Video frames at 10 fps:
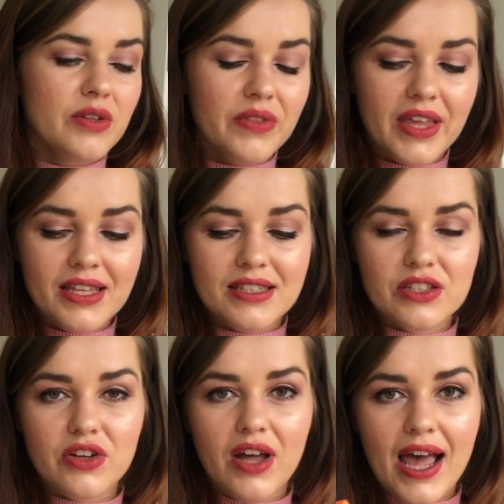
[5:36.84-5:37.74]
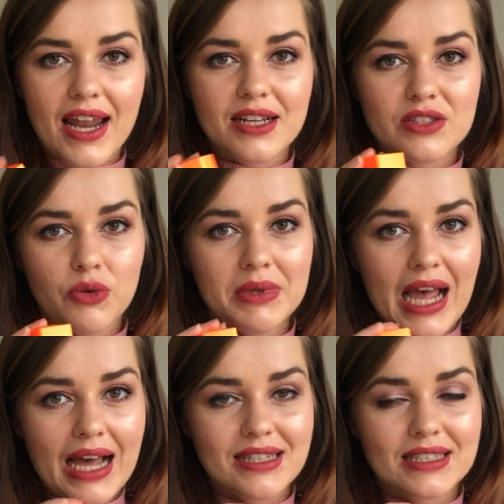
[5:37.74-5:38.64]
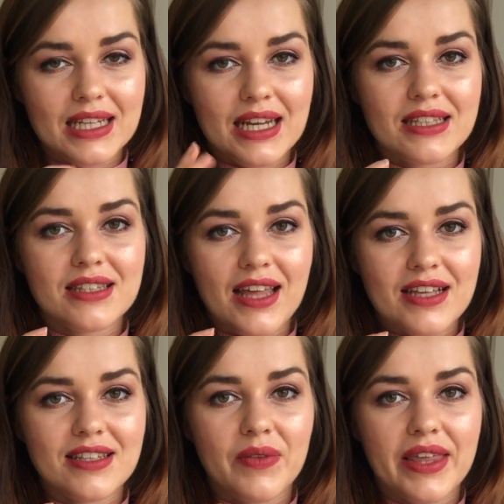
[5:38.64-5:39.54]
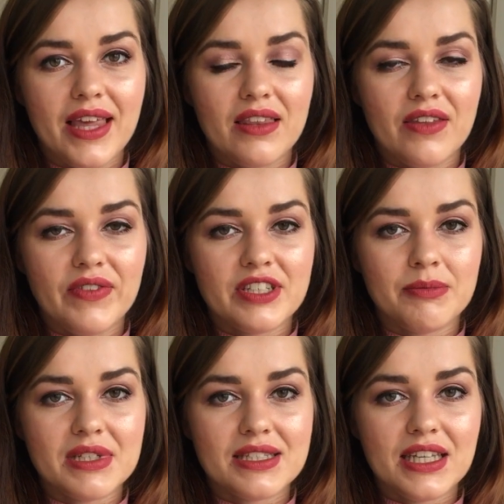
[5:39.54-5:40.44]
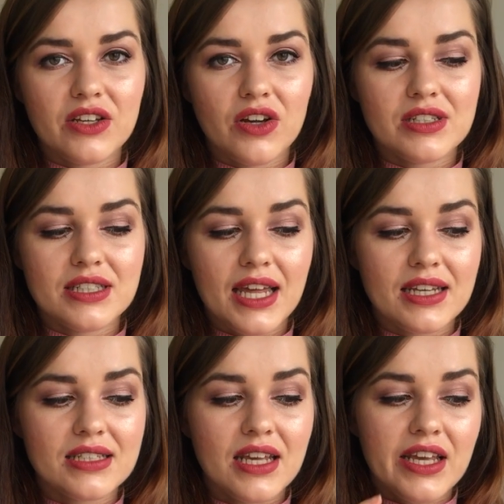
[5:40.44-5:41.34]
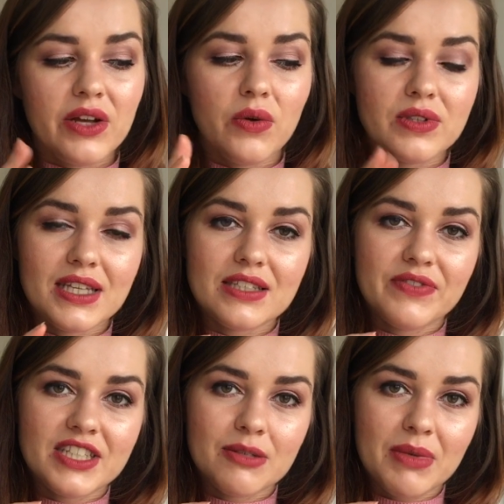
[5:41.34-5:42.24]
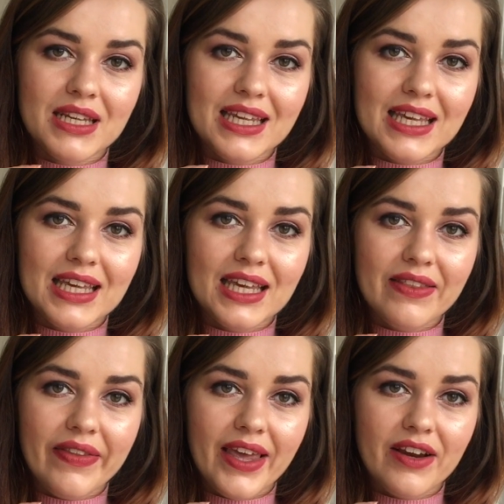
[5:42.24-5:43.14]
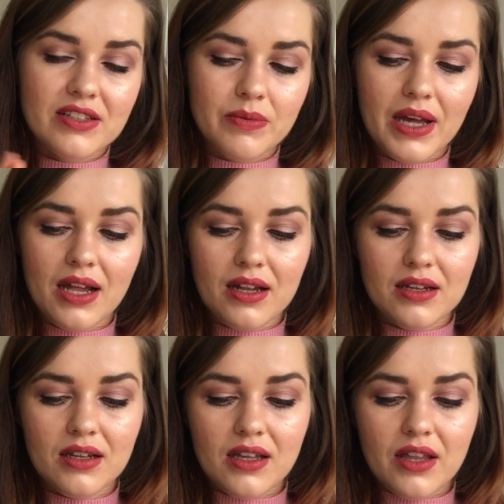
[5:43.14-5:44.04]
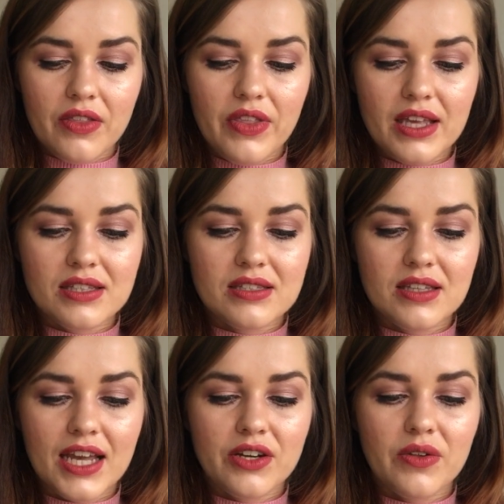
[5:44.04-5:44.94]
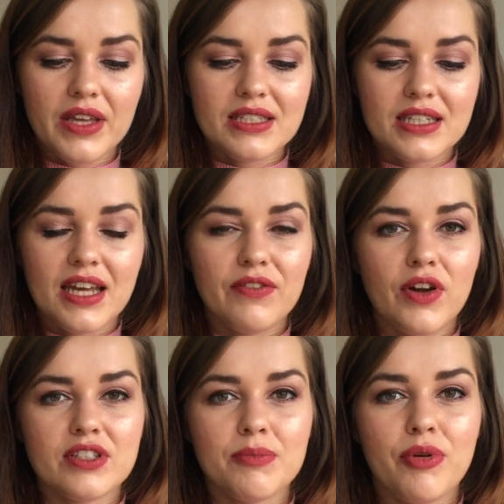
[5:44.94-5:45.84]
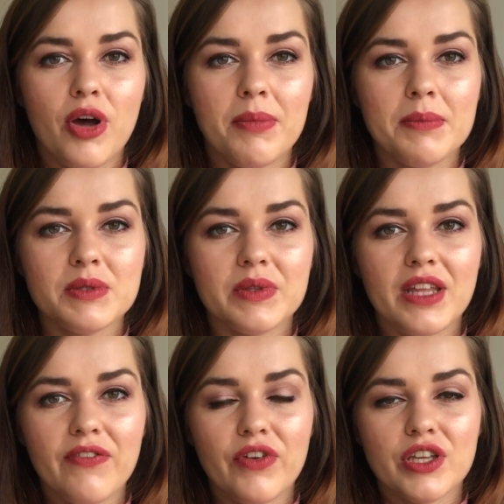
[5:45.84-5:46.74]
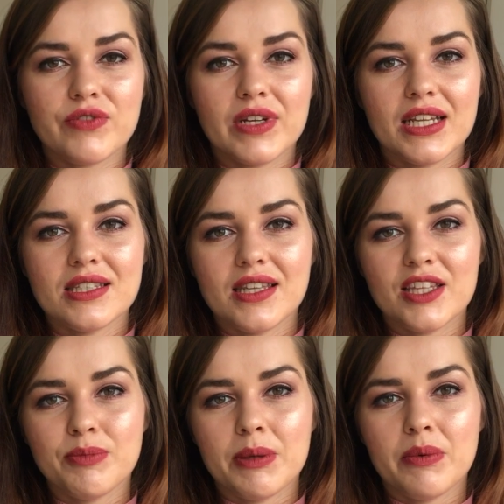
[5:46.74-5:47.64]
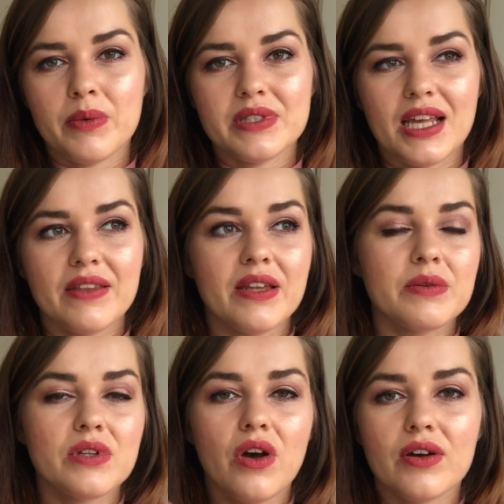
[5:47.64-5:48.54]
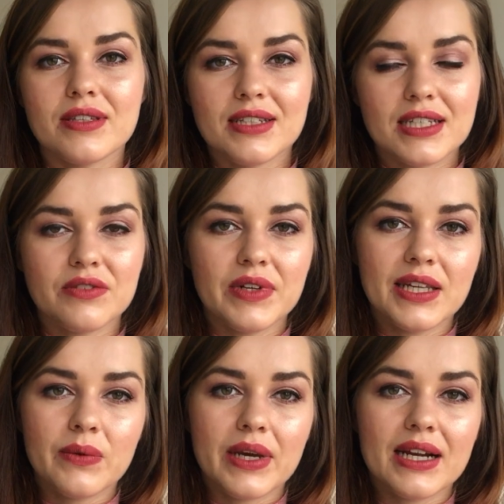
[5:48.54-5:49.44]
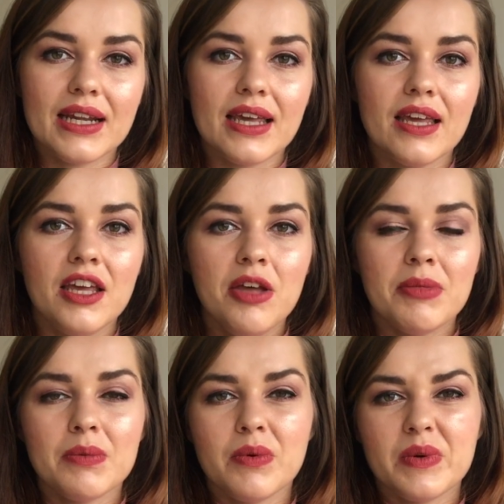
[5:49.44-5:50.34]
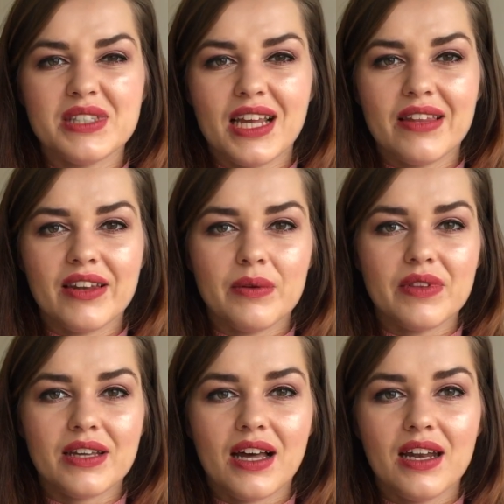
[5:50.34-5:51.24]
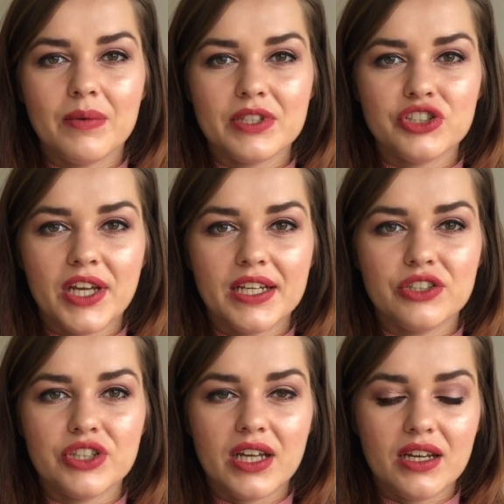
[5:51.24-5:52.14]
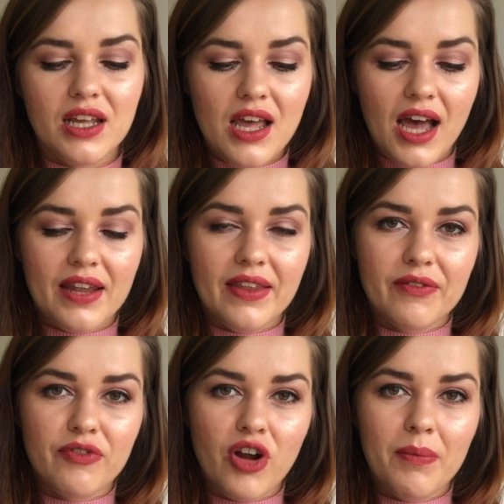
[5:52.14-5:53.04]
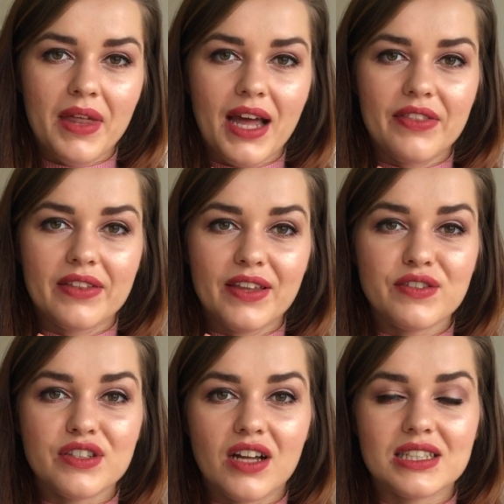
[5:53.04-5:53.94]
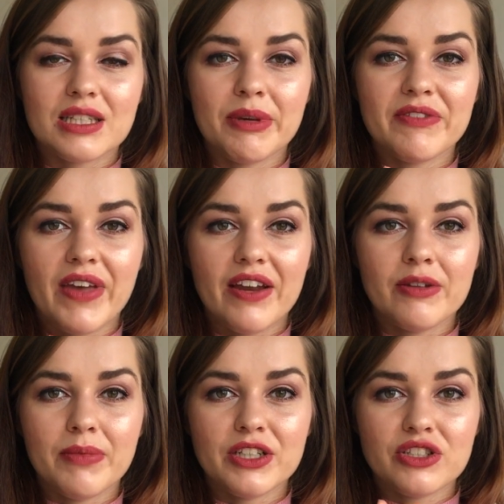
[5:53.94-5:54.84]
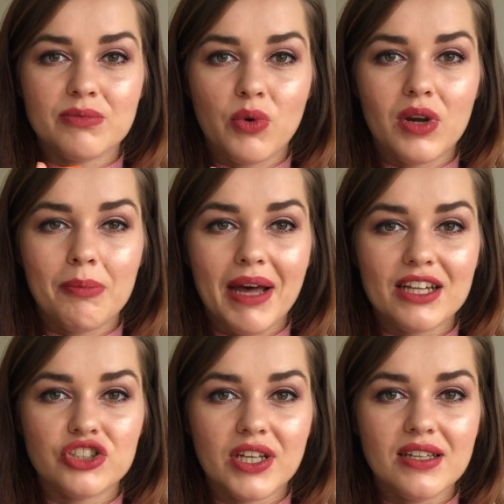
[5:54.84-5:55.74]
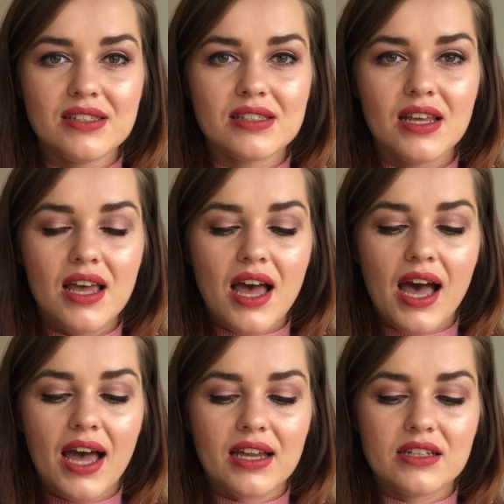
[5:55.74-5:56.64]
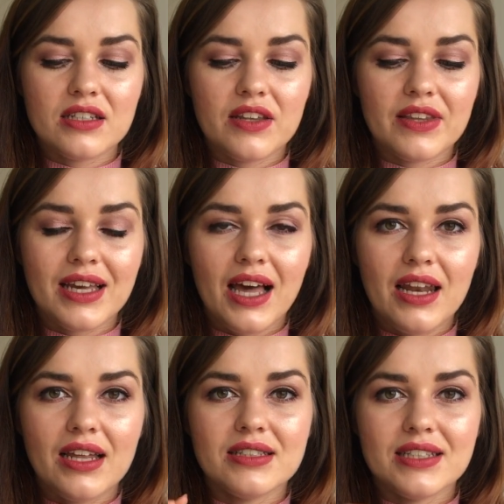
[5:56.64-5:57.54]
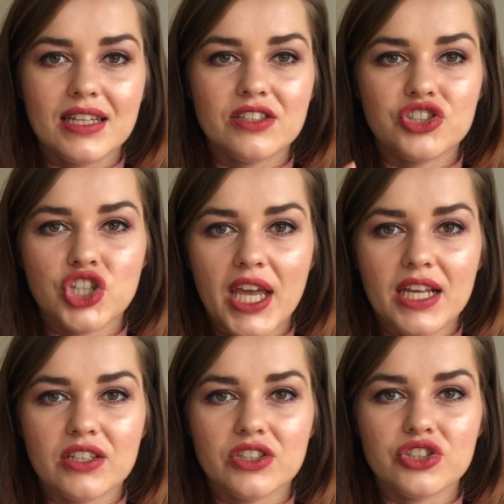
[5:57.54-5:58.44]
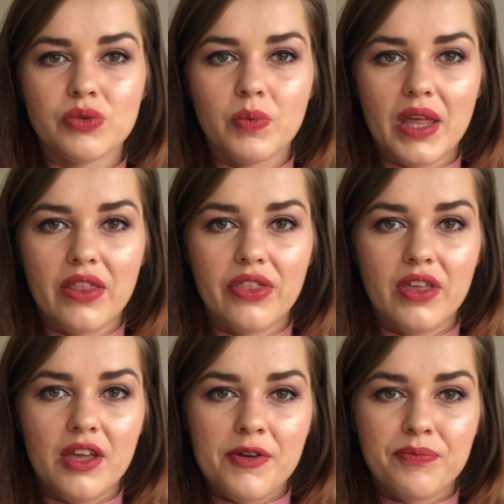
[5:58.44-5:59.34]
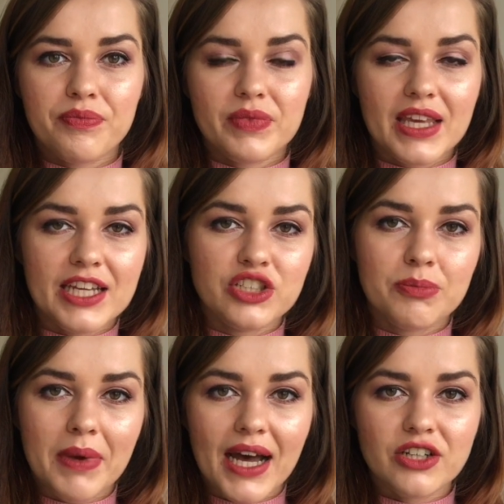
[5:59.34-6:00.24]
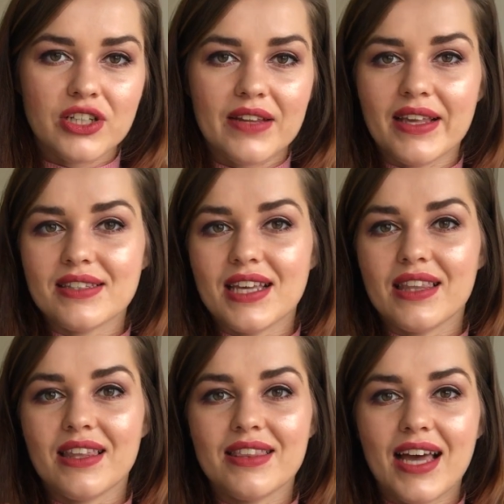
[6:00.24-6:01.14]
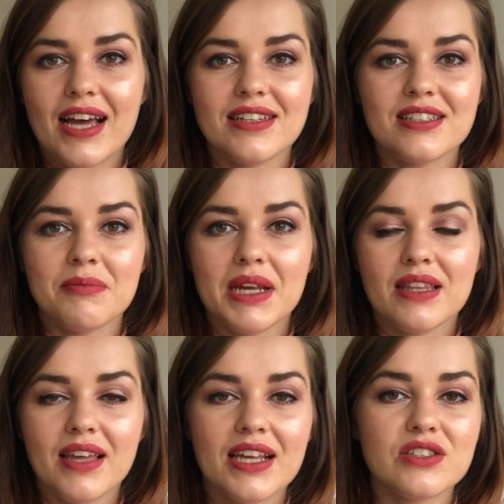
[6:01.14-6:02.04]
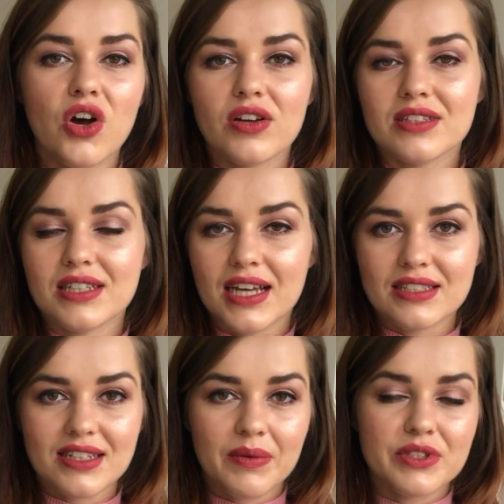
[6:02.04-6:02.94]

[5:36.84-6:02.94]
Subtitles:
So this has got L-ascorbic acid in it, so that's how they get their vitamin C content. It also has vitamin E in there as well. This, I know they did have lots of problems when they first released this. People were saying that it was oxidizing really quickly. People were saying that the colour was changing. And from that, I think they started to make very much smaller batches. And the colour does change with each batch, and they say that that doesn't mean that it's oxidized and now